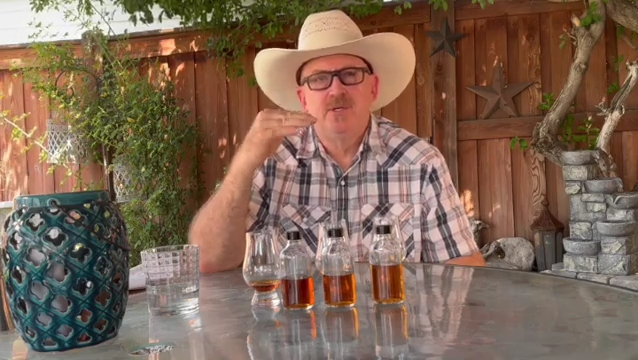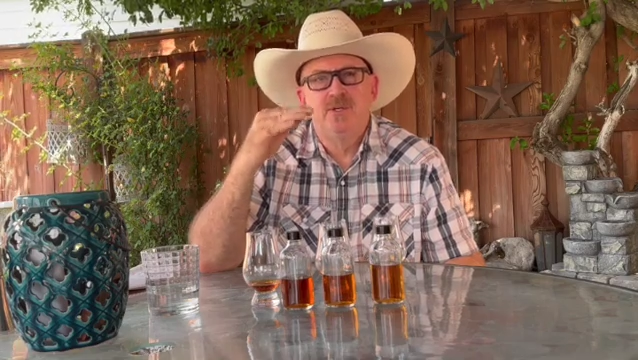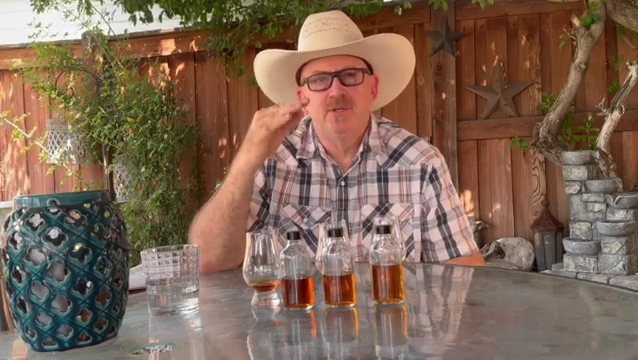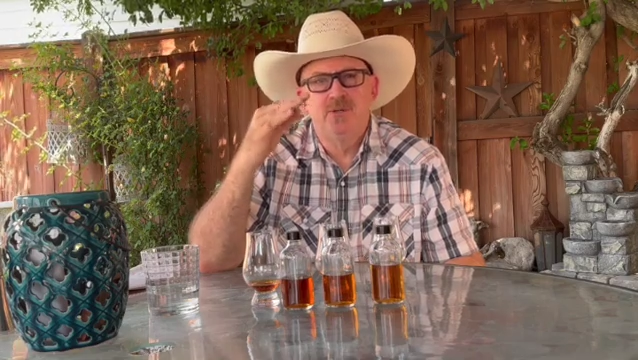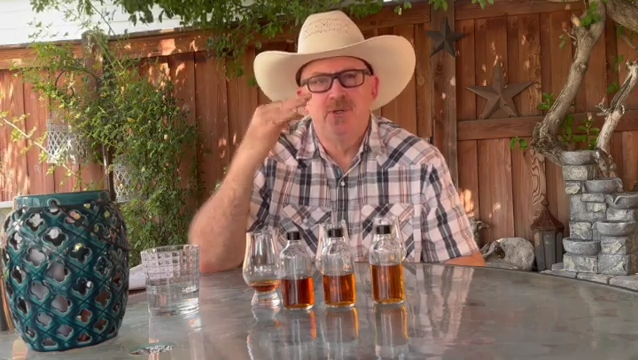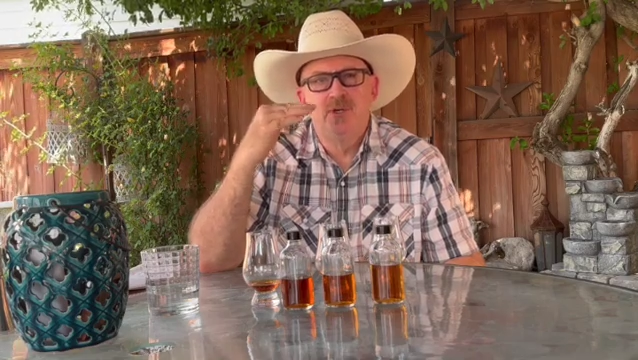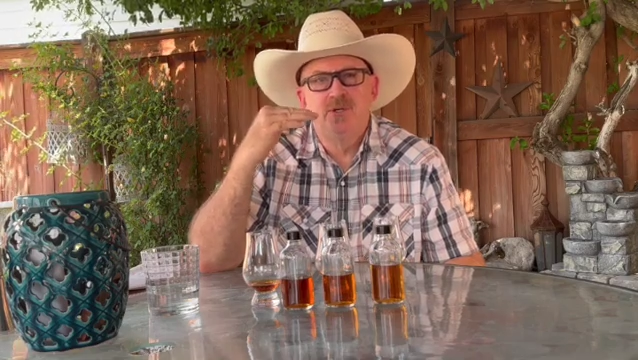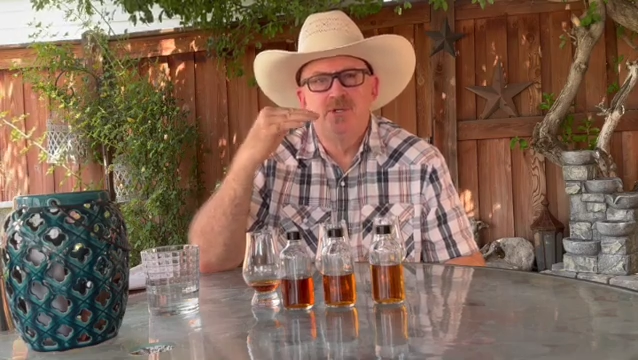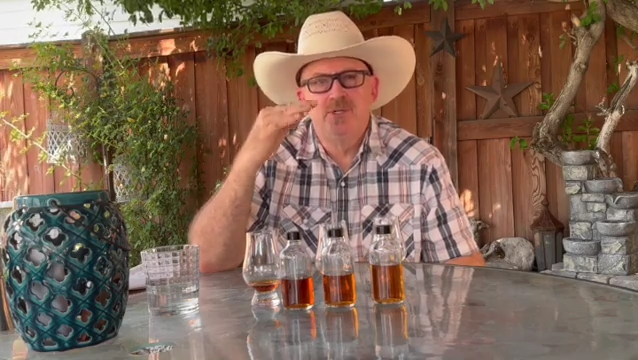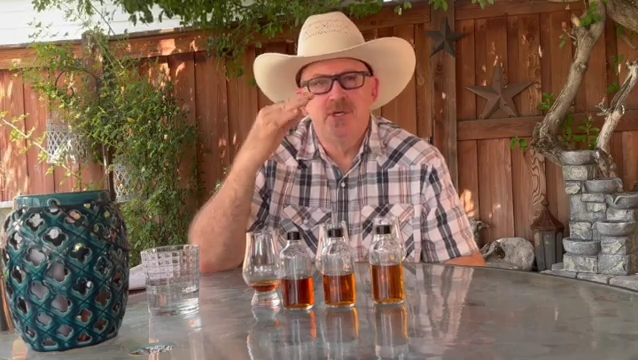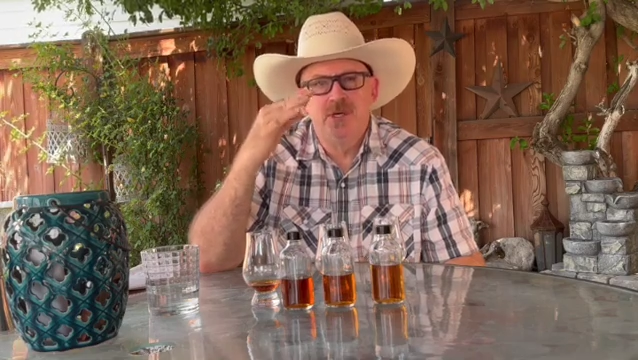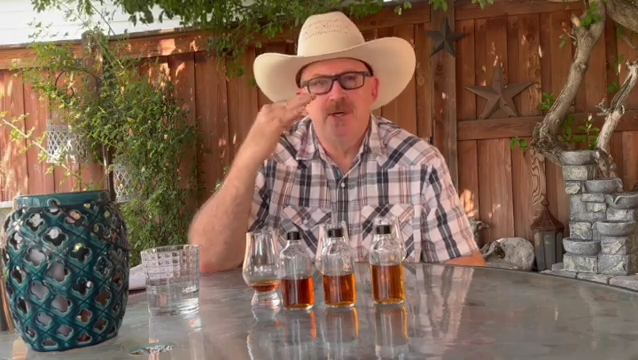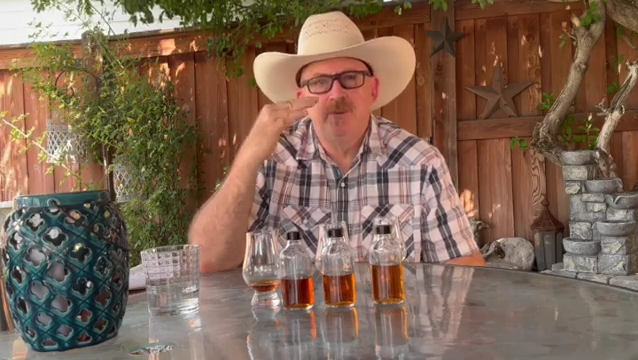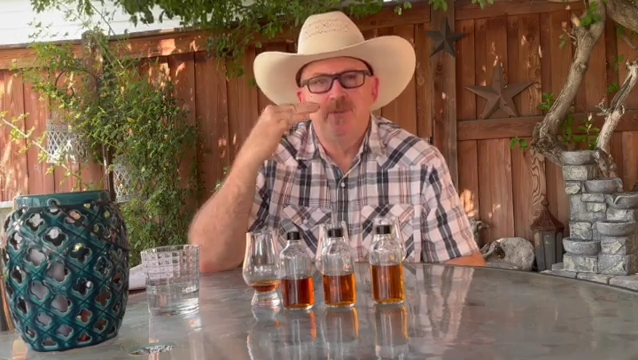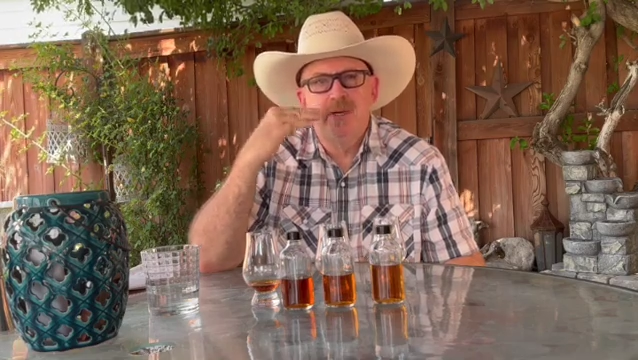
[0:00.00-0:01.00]
notice
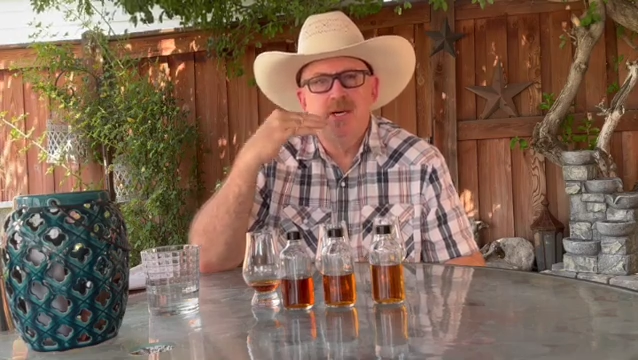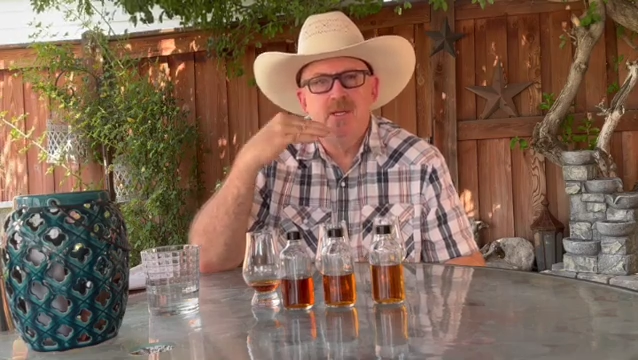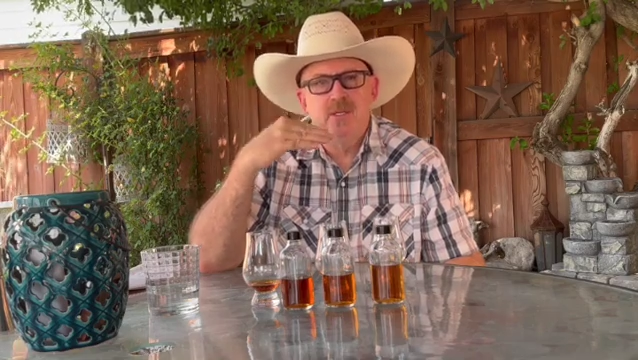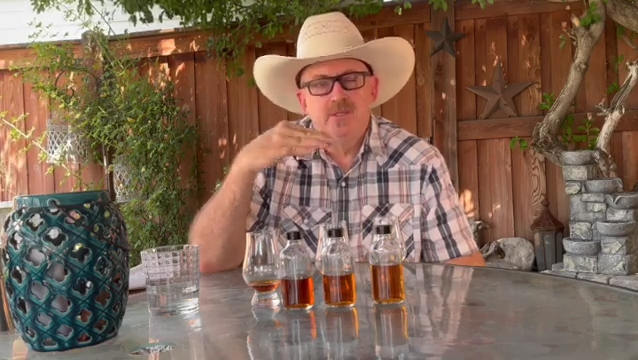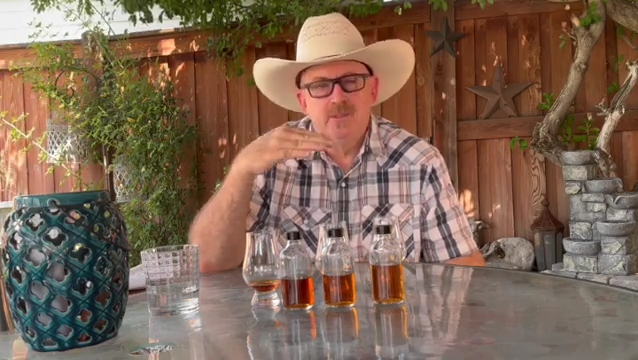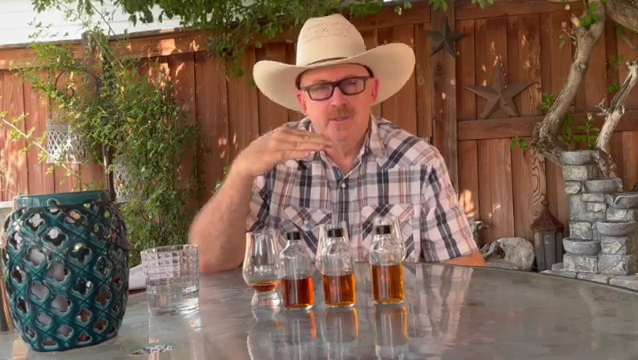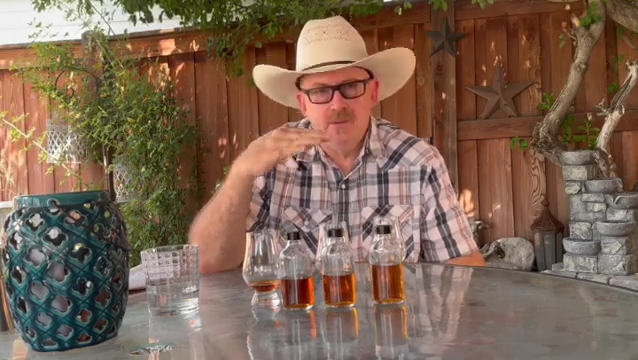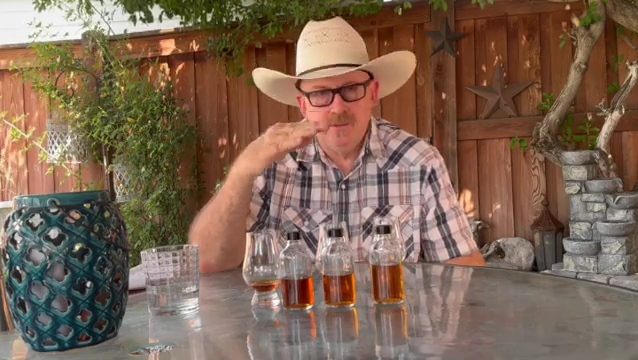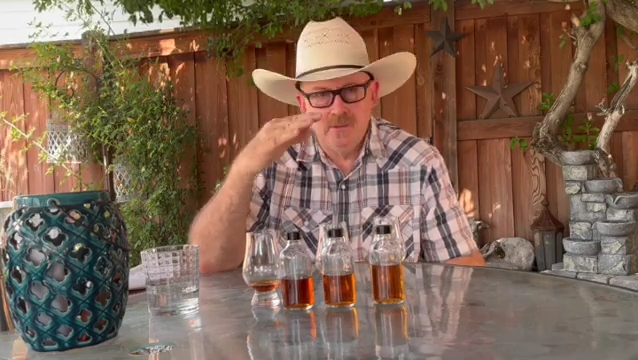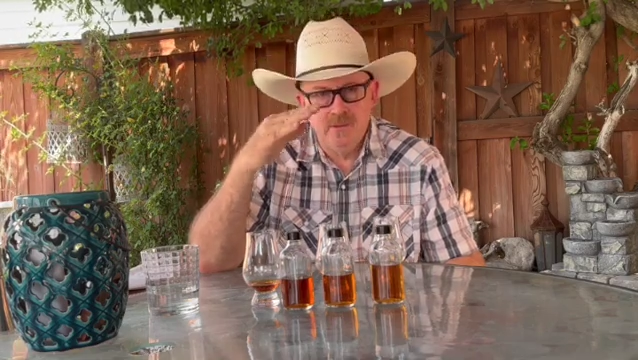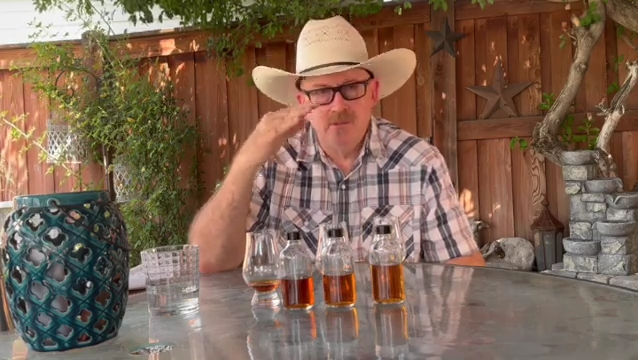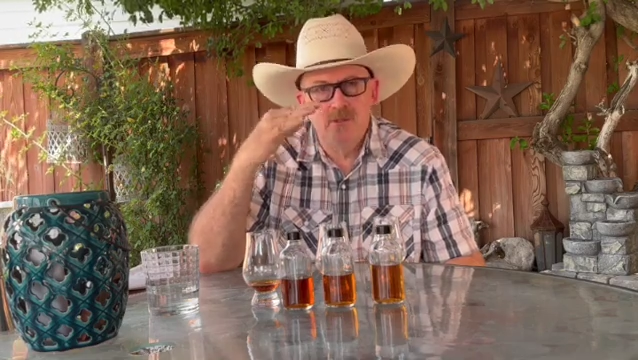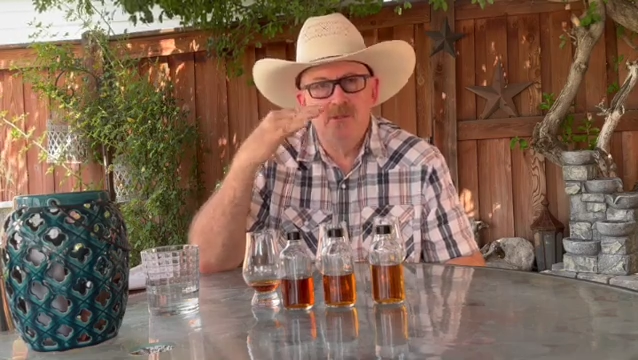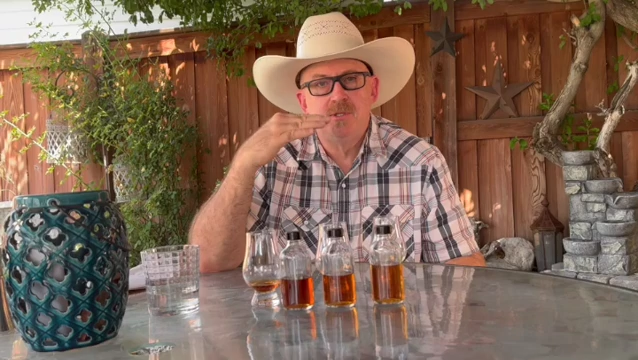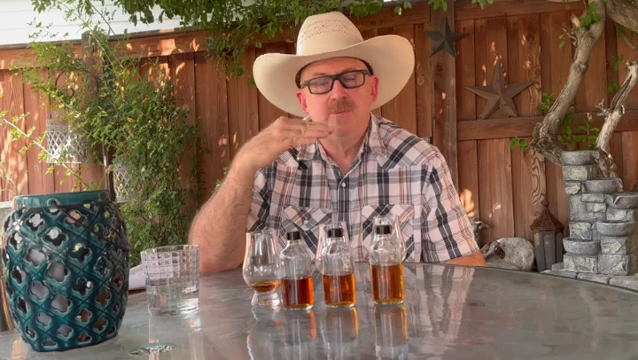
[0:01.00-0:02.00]
that your palate
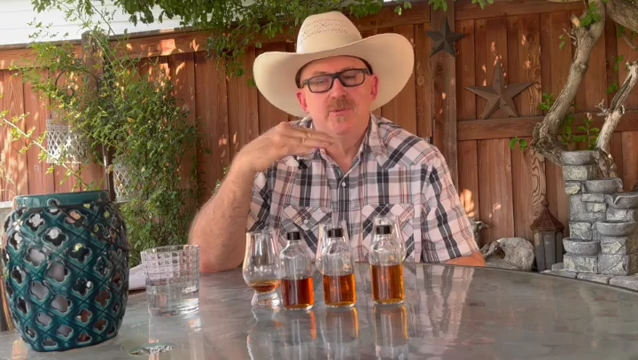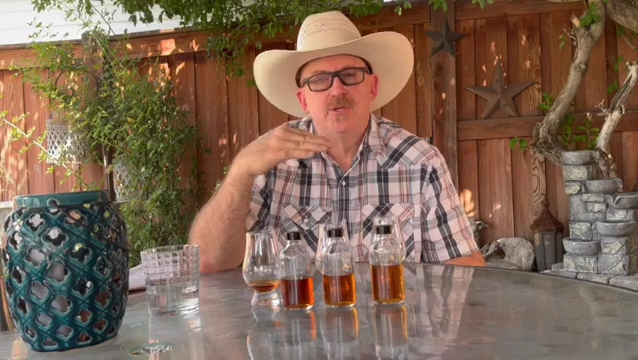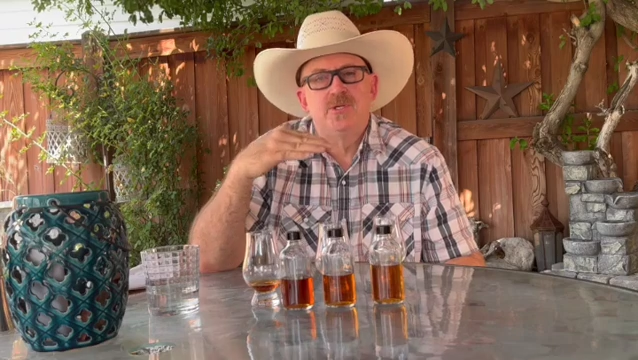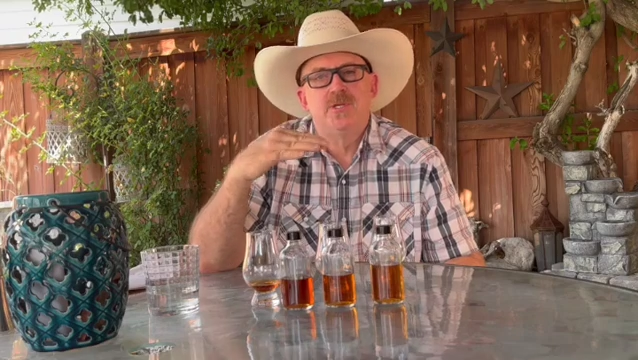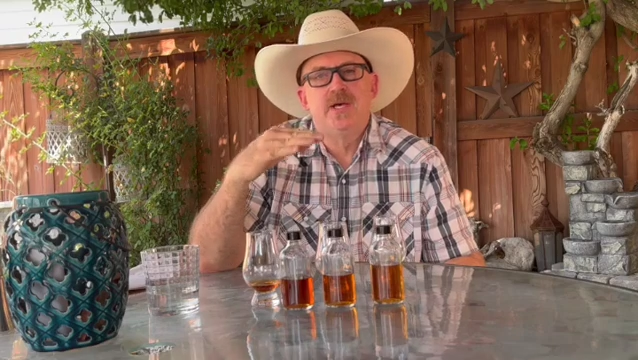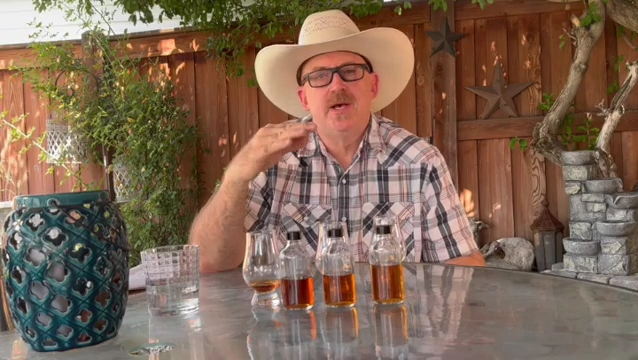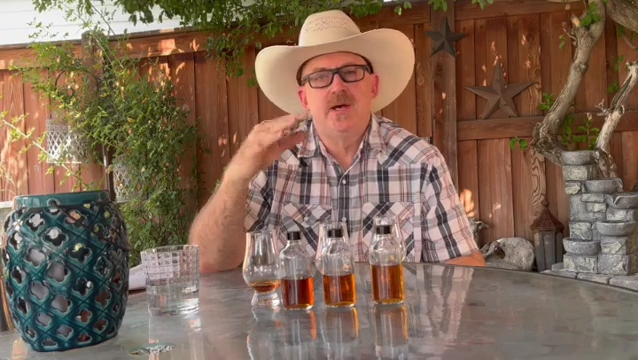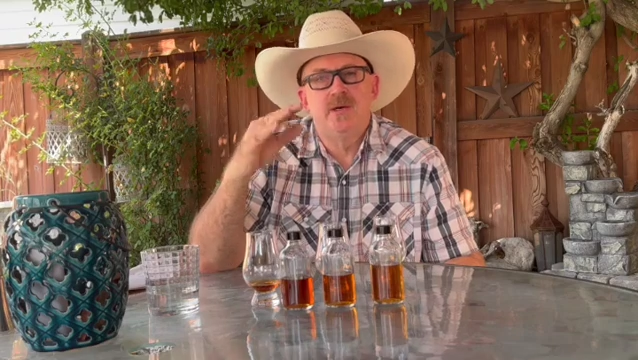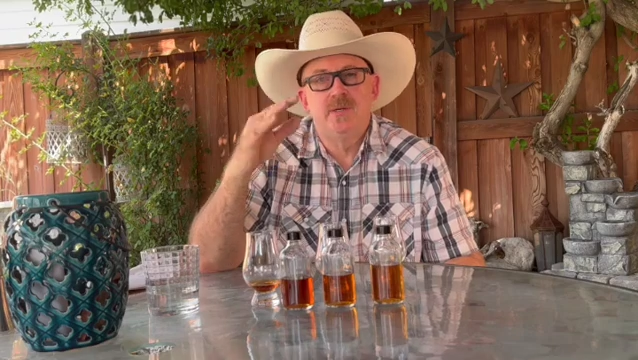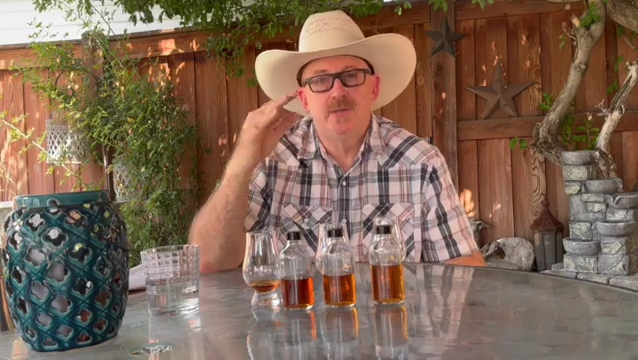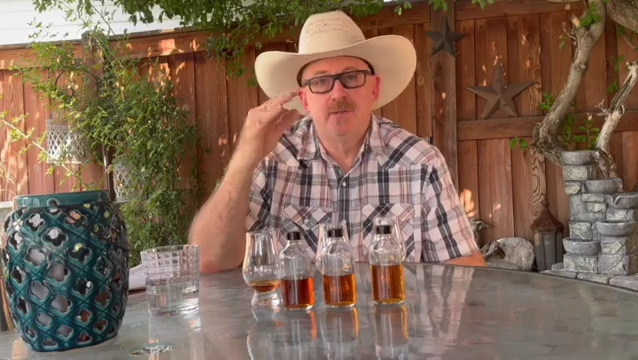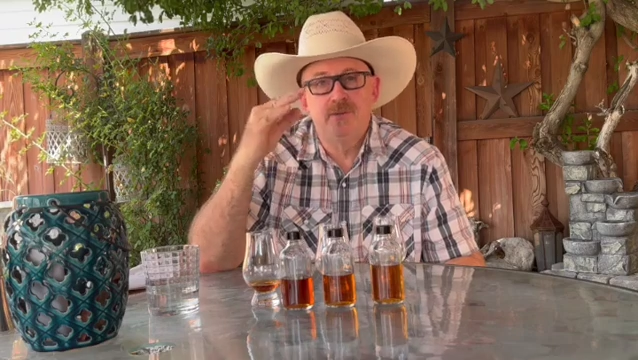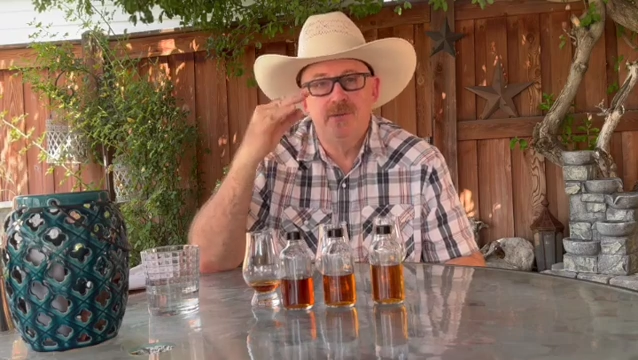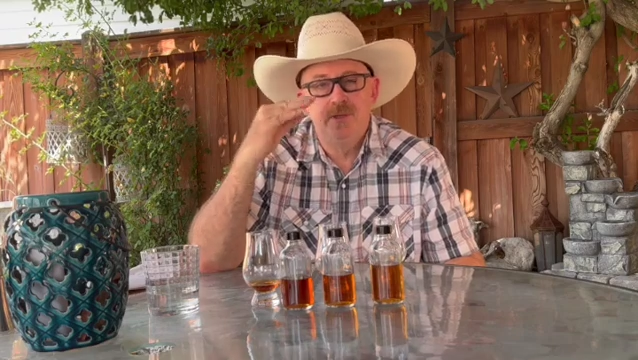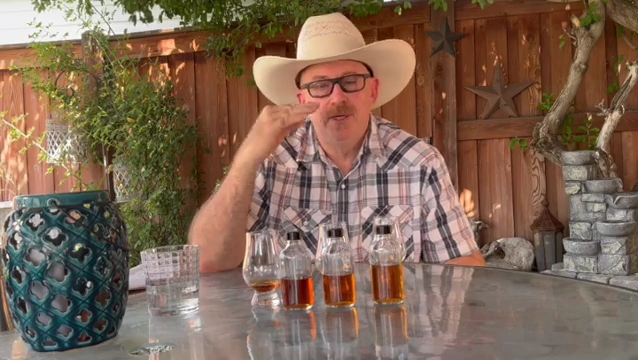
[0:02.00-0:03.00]
simmers
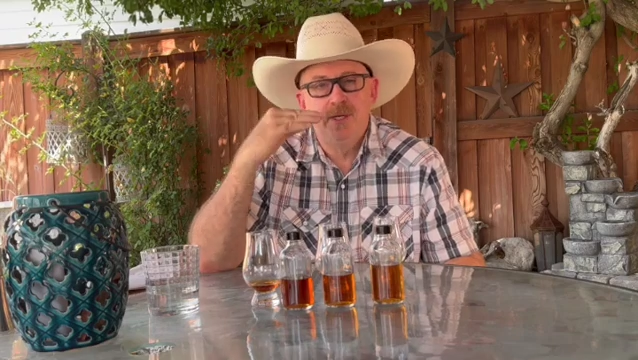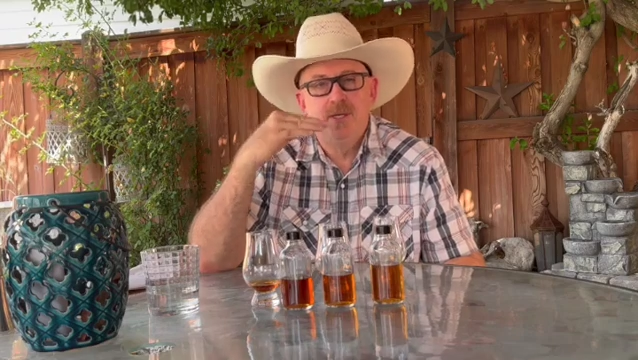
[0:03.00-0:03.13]
down